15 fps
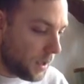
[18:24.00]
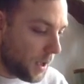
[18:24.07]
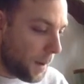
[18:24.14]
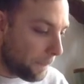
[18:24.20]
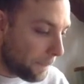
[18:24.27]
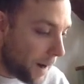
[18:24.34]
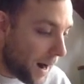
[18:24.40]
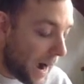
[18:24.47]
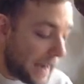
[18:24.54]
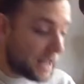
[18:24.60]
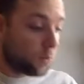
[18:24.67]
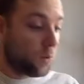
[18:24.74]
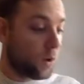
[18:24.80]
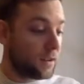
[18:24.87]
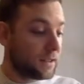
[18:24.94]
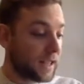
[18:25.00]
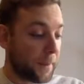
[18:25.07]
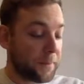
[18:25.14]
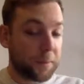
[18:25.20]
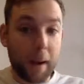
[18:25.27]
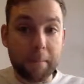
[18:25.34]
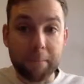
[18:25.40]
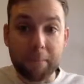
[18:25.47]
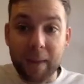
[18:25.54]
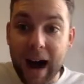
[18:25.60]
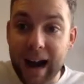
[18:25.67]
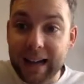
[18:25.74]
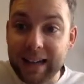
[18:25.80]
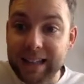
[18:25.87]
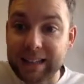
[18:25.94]
Minus 1 times by
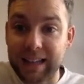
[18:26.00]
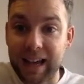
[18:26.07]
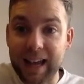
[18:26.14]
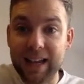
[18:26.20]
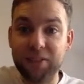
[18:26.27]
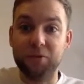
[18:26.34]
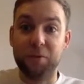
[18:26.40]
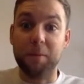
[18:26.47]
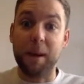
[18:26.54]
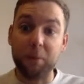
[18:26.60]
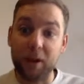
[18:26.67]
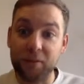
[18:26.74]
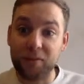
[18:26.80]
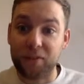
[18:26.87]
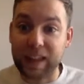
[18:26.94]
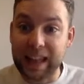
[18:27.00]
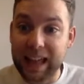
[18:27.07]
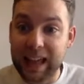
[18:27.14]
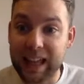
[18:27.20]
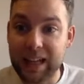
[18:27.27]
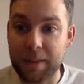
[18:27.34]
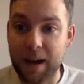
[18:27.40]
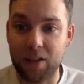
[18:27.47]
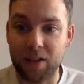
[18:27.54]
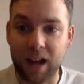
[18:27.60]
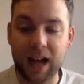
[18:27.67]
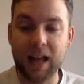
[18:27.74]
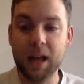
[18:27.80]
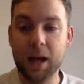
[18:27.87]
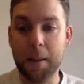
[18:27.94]
minus 8, remember I'm thinking about
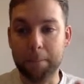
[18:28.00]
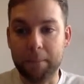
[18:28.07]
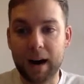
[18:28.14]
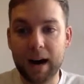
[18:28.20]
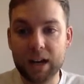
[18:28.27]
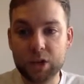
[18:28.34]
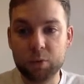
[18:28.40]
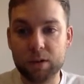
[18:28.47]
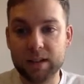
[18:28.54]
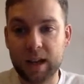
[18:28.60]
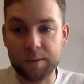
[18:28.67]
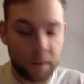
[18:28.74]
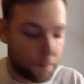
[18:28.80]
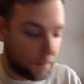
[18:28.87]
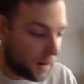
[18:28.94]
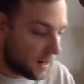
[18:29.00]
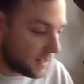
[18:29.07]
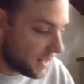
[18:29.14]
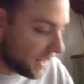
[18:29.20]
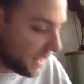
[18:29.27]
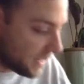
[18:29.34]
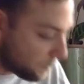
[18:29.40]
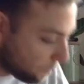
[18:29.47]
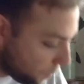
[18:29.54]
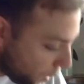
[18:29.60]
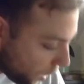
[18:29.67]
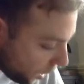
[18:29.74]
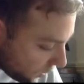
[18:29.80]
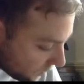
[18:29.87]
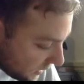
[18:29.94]
that. Minus 1 times by minus 8 is
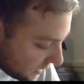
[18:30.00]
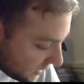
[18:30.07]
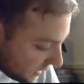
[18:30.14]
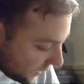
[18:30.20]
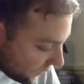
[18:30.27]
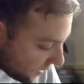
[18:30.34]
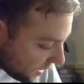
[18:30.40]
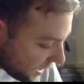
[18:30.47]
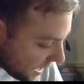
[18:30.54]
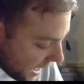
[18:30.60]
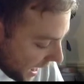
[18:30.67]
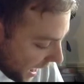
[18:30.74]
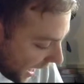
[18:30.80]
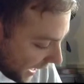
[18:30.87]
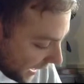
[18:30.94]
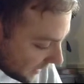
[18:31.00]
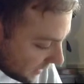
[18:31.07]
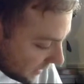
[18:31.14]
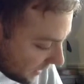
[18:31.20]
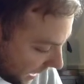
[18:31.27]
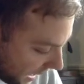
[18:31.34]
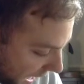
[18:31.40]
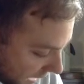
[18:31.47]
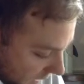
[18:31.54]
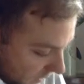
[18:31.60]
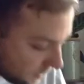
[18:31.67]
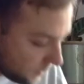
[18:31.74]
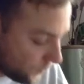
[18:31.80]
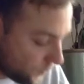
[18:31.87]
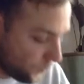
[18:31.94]
positive
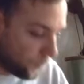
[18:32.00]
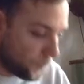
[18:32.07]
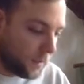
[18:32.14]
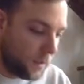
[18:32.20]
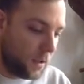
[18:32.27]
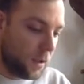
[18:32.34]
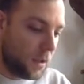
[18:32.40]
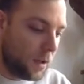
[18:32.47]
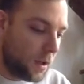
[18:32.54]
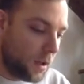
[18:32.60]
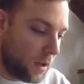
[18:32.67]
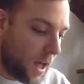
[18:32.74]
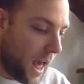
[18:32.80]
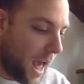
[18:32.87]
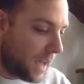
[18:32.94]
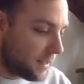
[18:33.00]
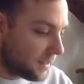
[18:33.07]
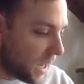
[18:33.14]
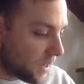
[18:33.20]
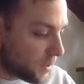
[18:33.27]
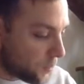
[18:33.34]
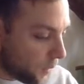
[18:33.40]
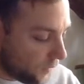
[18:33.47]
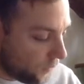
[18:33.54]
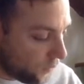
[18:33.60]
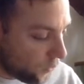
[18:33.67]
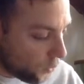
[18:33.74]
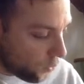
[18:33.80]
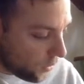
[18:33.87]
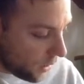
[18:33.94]
8x. X times by
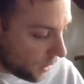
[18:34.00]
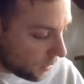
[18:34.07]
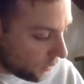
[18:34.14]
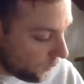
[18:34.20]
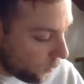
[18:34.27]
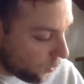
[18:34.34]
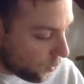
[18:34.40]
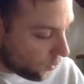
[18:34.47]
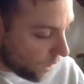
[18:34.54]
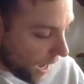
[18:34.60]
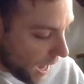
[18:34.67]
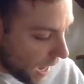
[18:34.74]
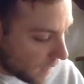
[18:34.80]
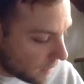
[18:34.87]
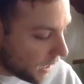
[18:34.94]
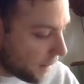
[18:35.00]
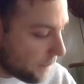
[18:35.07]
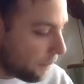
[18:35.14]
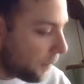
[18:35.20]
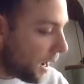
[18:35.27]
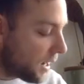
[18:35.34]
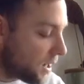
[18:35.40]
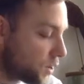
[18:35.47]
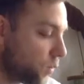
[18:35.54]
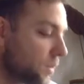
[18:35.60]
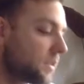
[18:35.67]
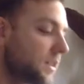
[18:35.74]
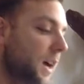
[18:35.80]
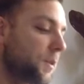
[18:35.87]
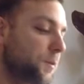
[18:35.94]
4 is 4x, and minus
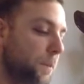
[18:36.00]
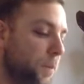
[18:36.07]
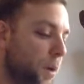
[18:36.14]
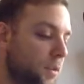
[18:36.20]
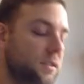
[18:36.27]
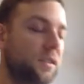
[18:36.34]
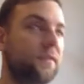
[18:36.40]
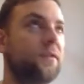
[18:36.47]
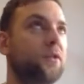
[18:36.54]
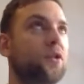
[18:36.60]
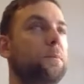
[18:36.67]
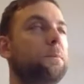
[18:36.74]
1 times by positive 4,